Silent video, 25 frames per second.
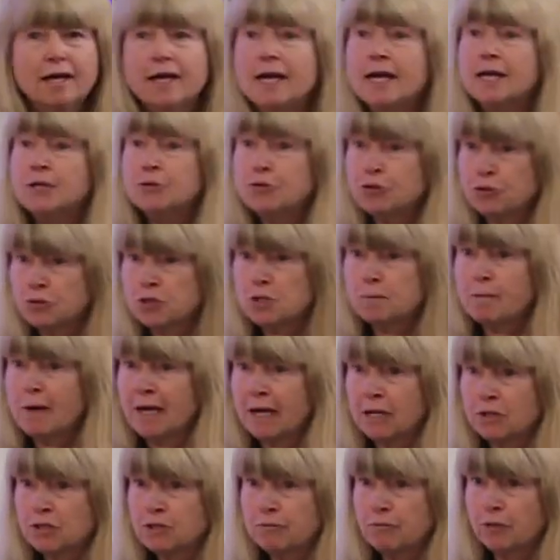
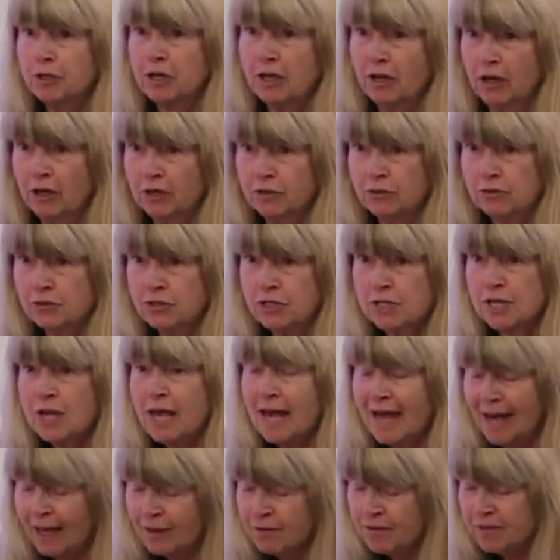introspective accounts.
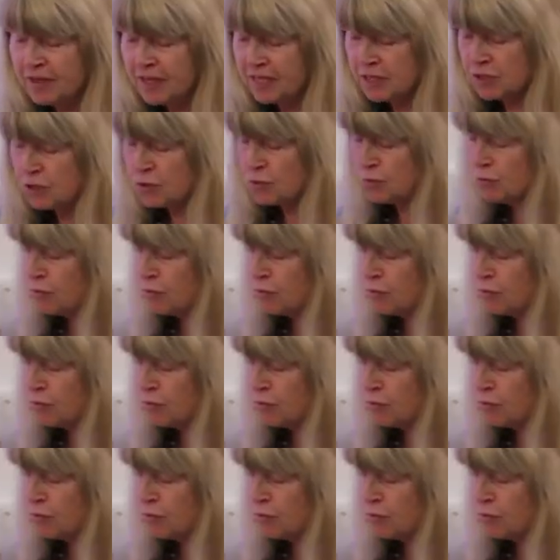And this